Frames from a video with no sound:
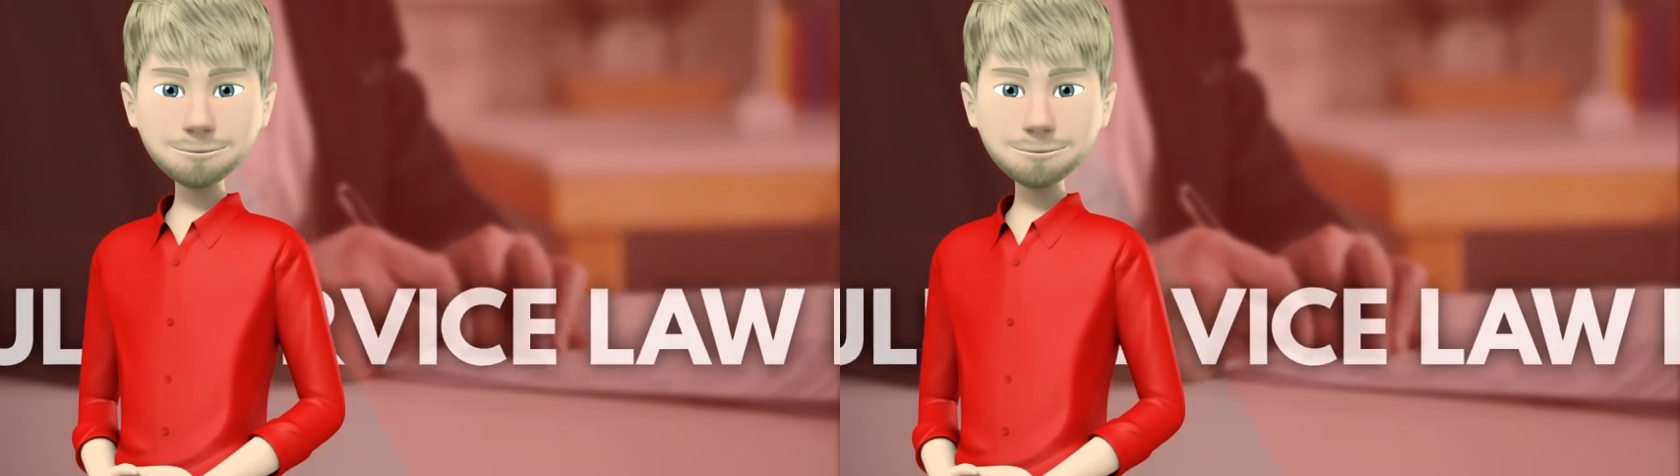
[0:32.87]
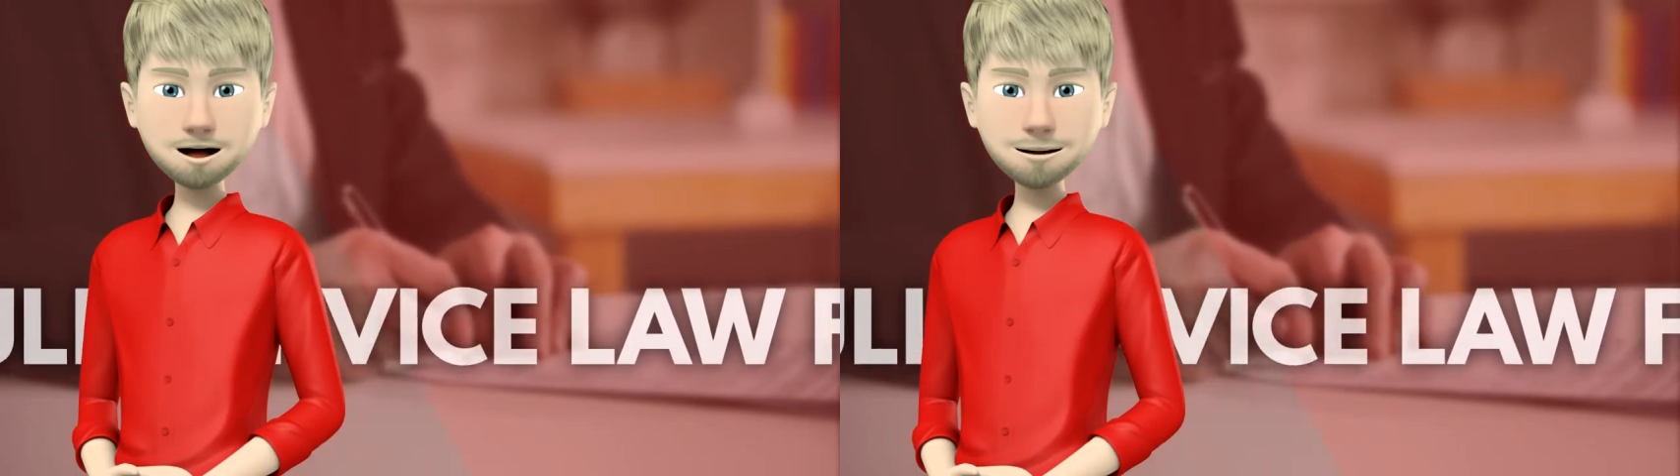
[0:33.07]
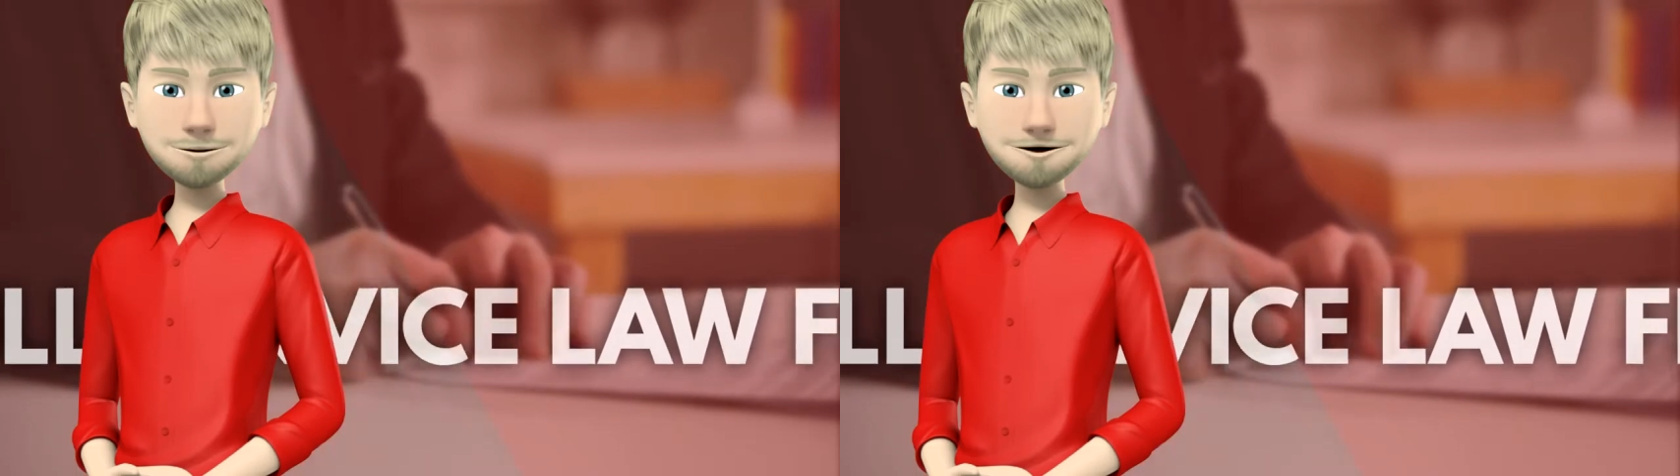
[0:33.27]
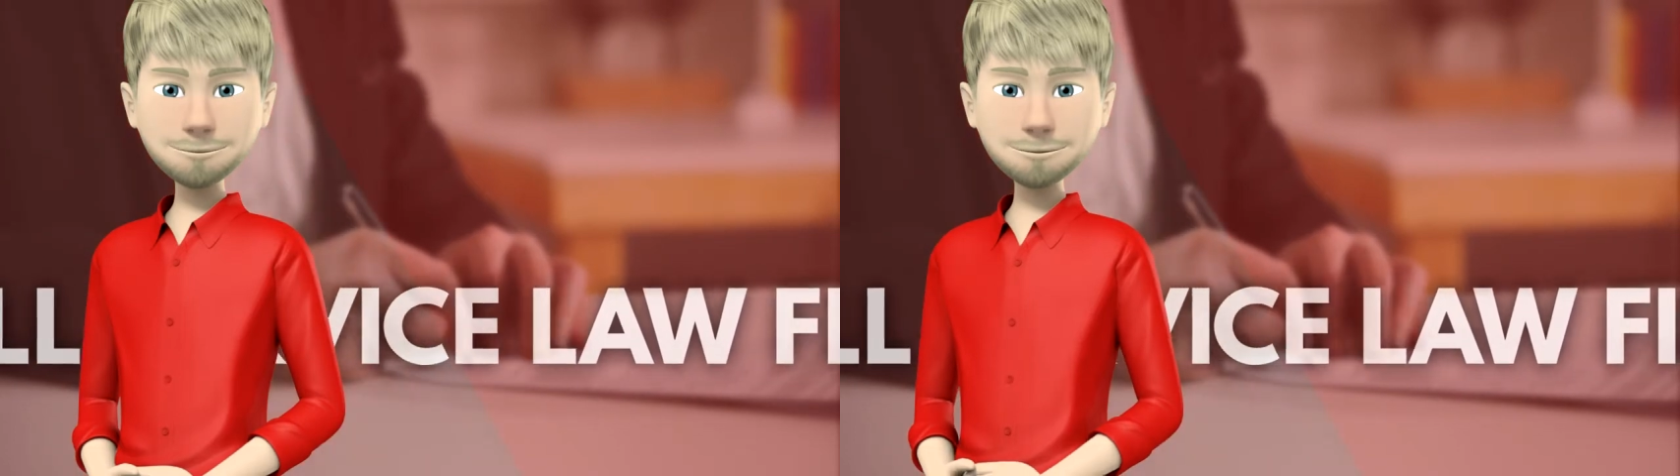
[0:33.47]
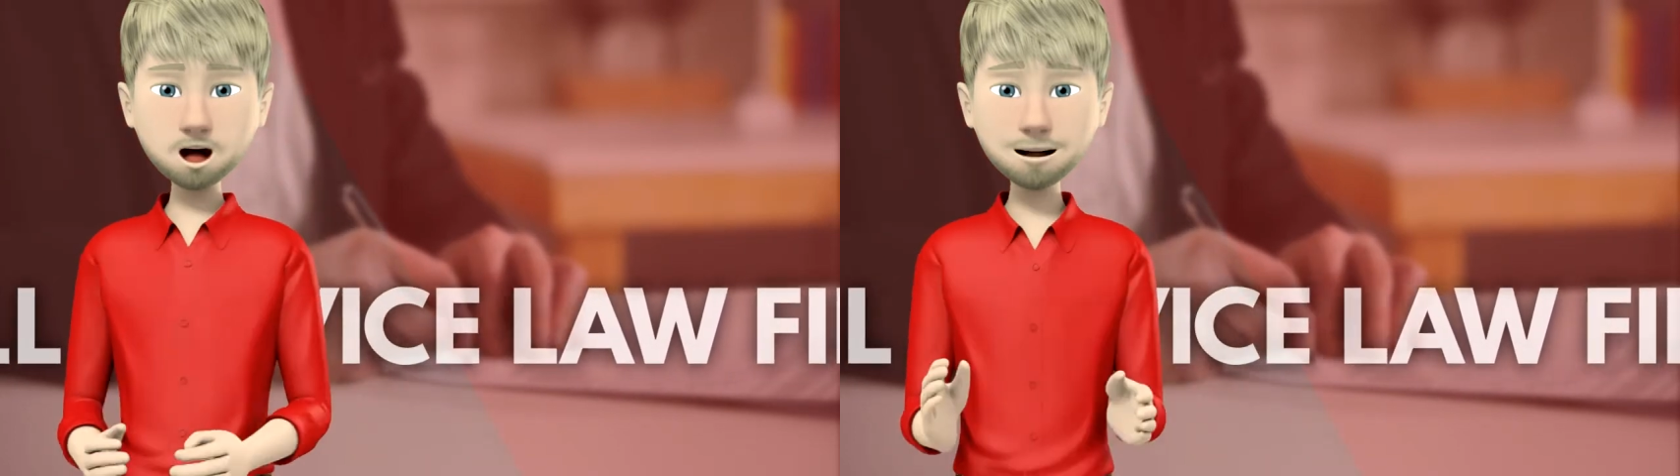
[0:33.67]
and in our
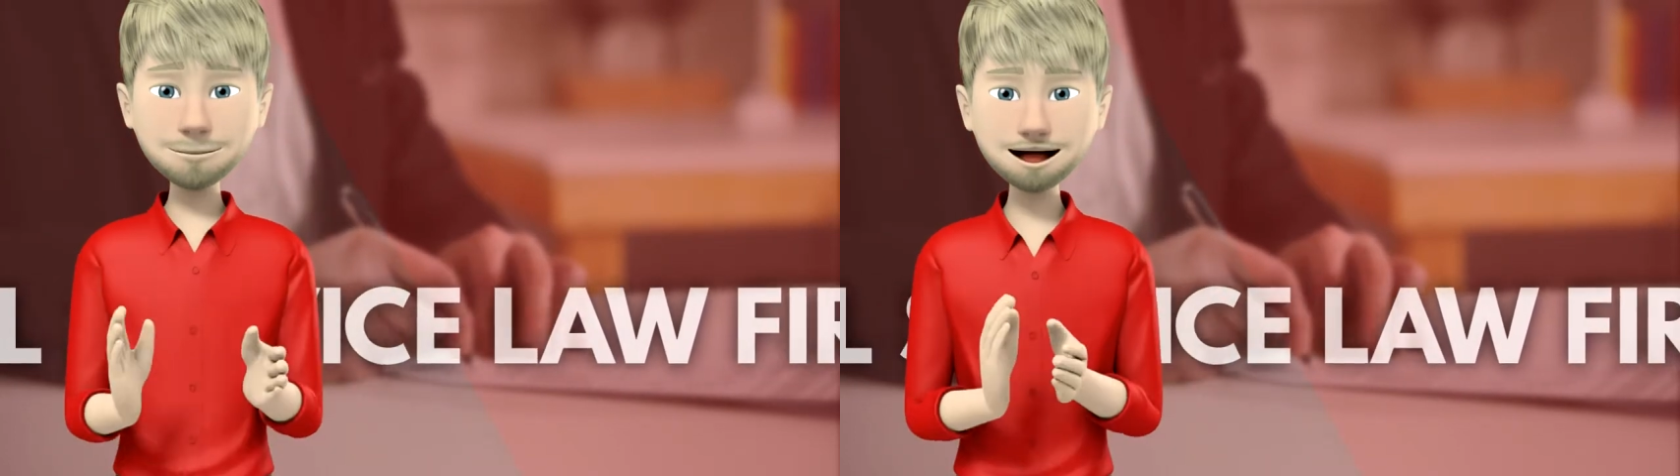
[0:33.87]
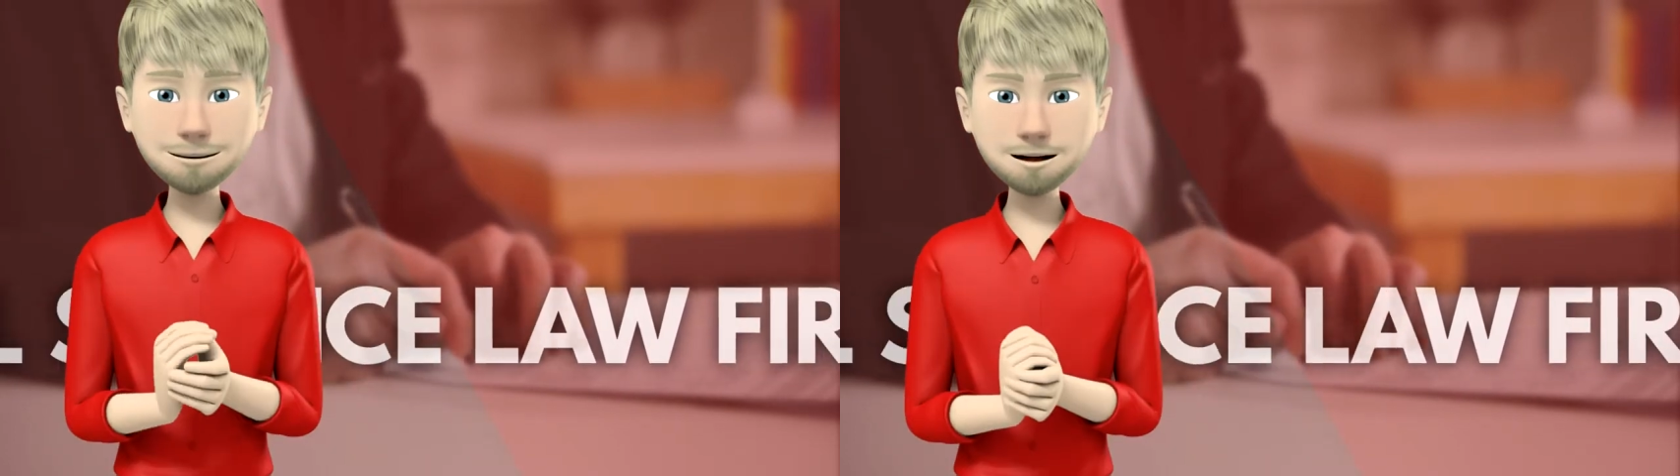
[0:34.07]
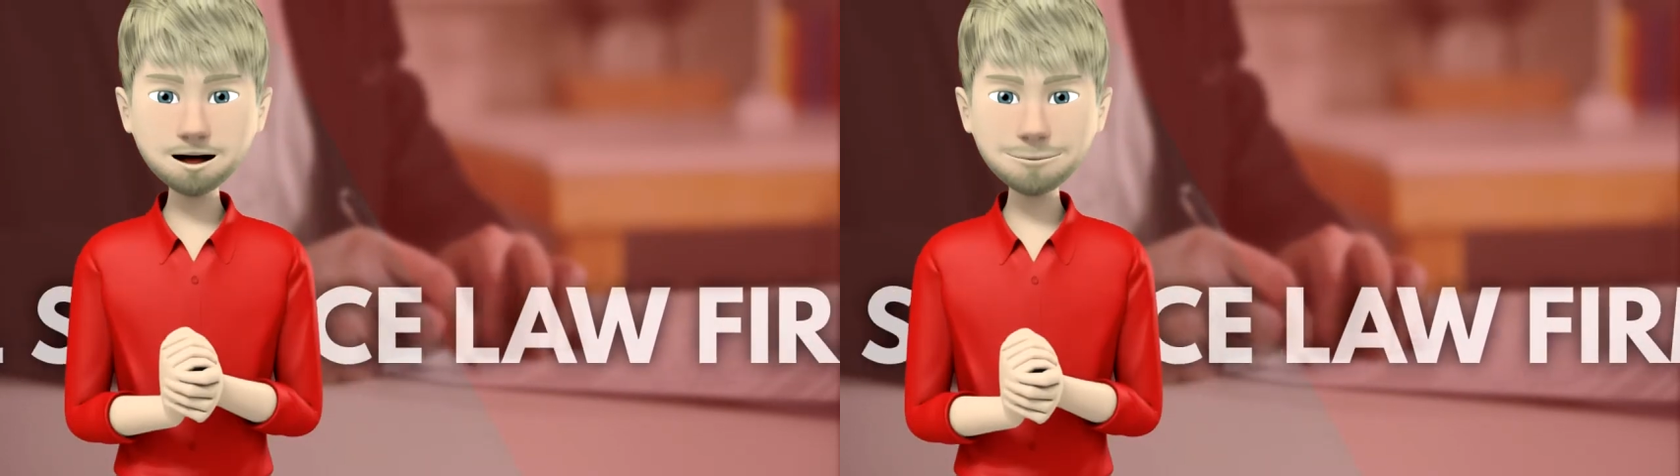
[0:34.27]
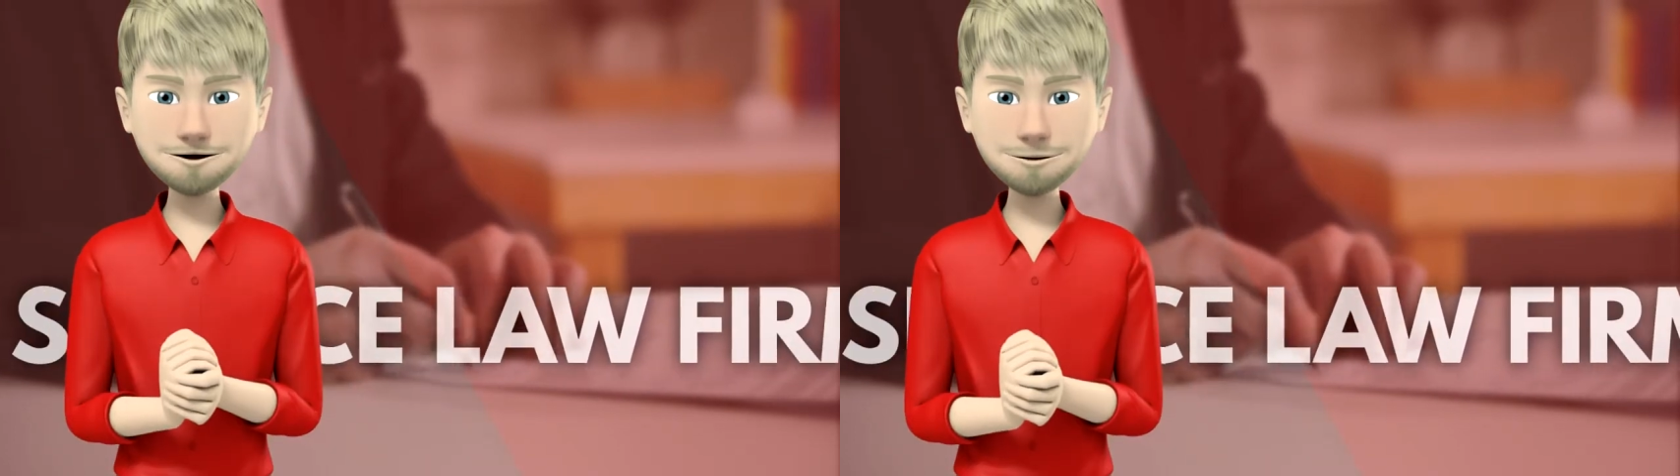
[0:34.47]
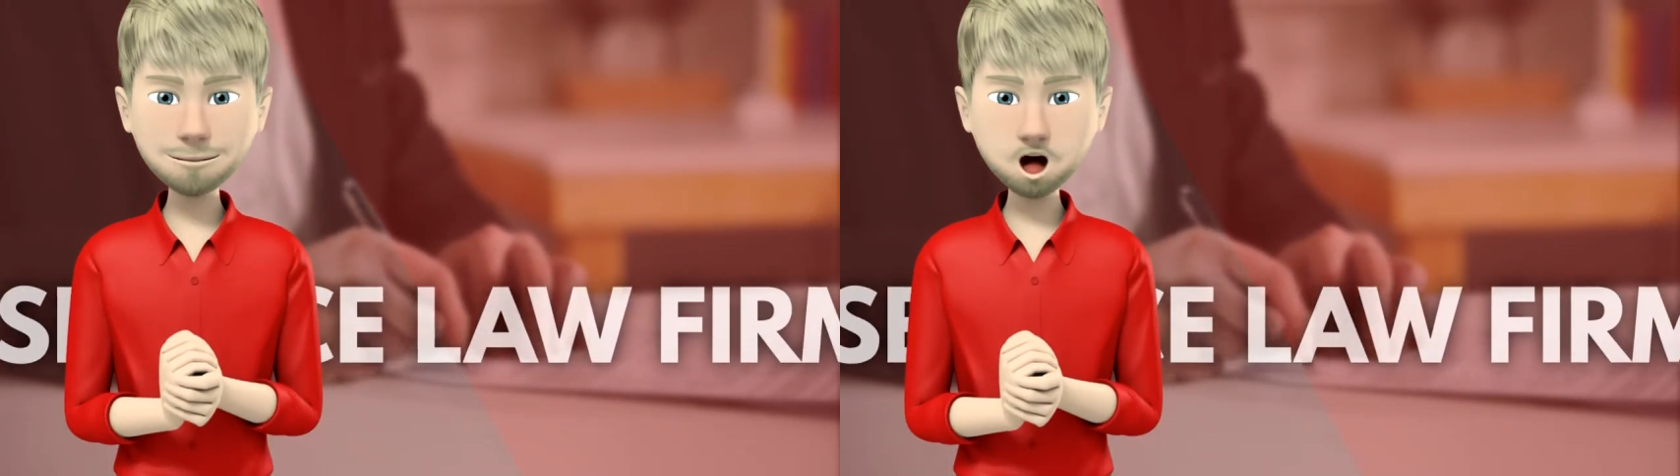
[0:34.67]
office we speak several
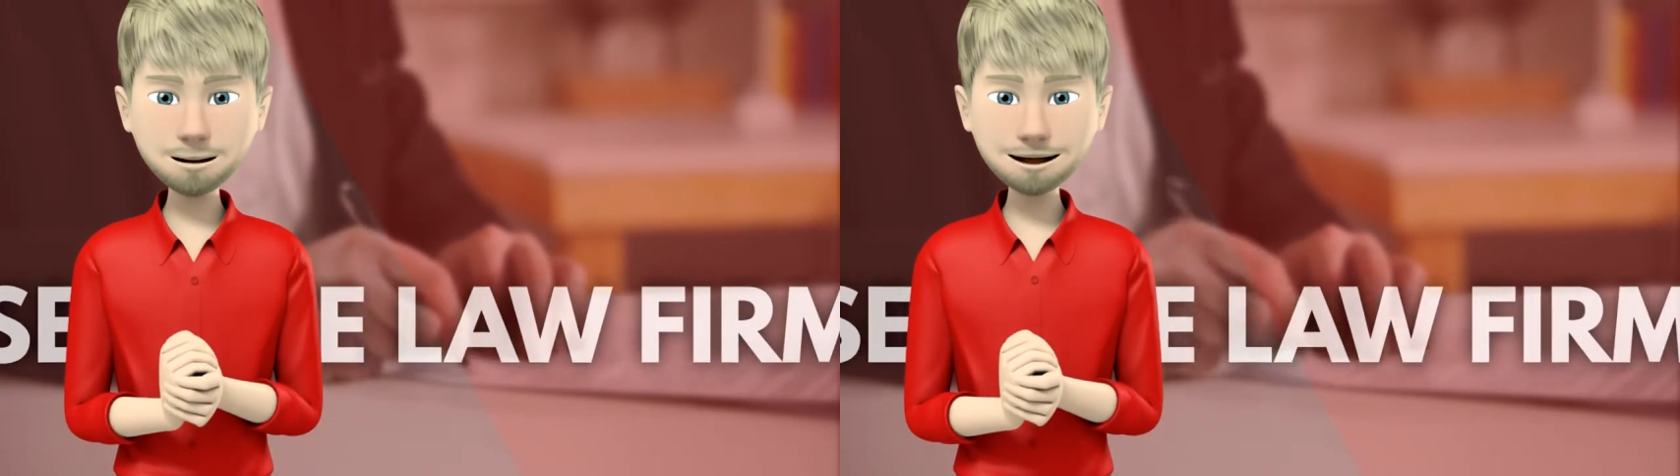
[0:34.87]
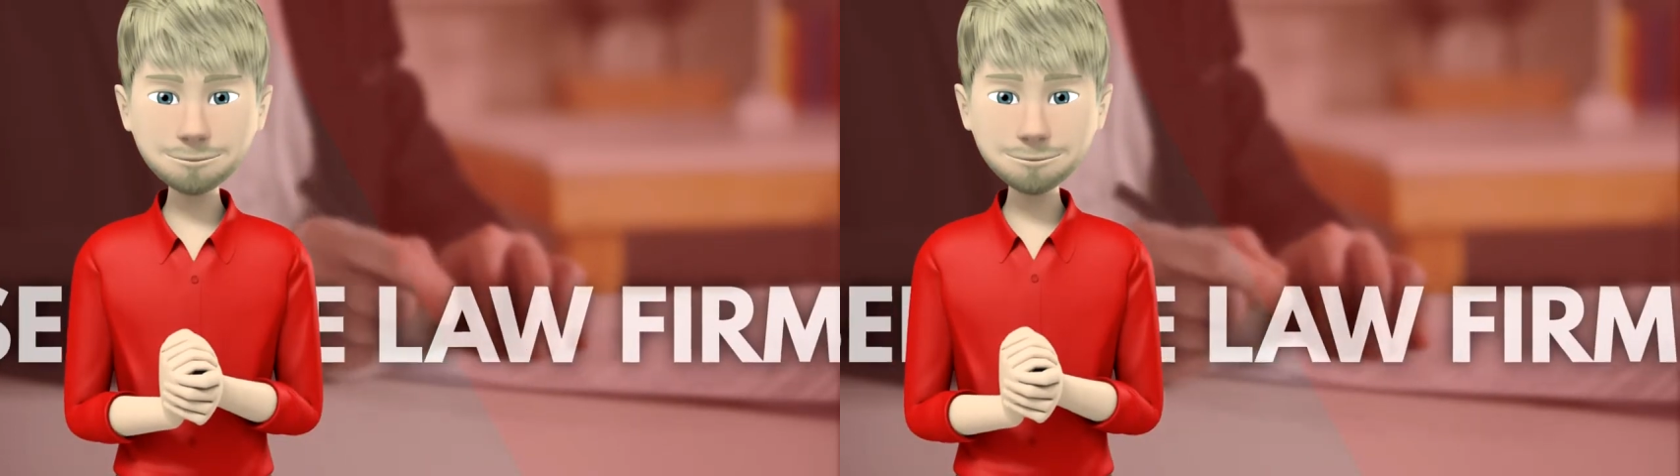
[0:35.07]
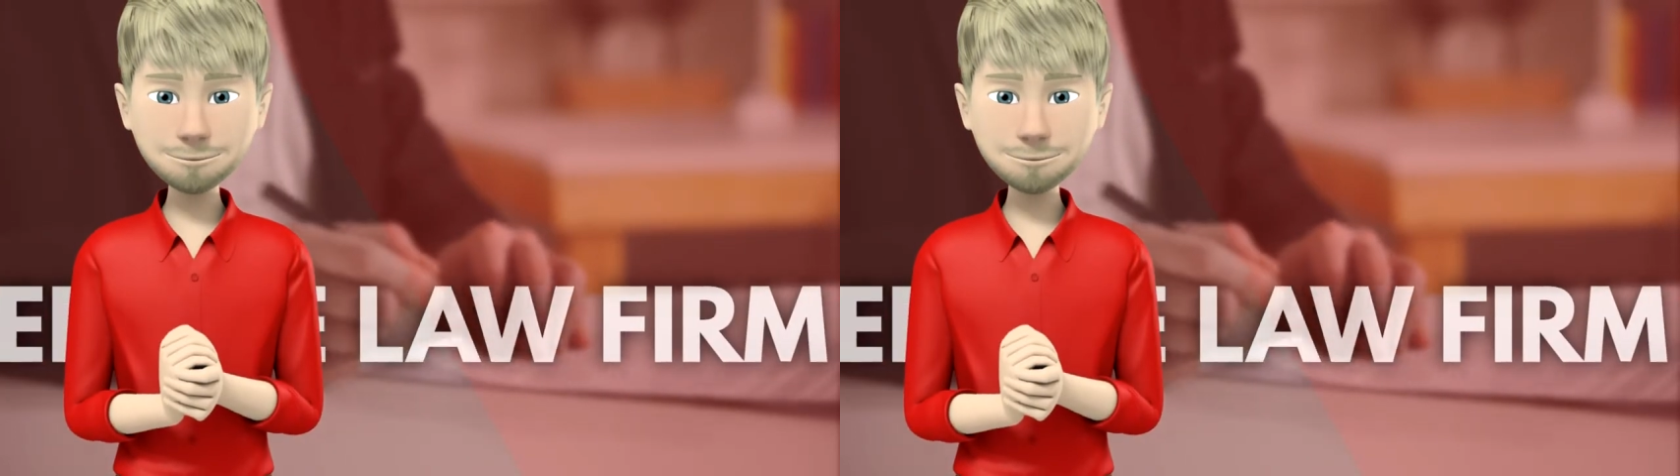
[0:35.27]
languages.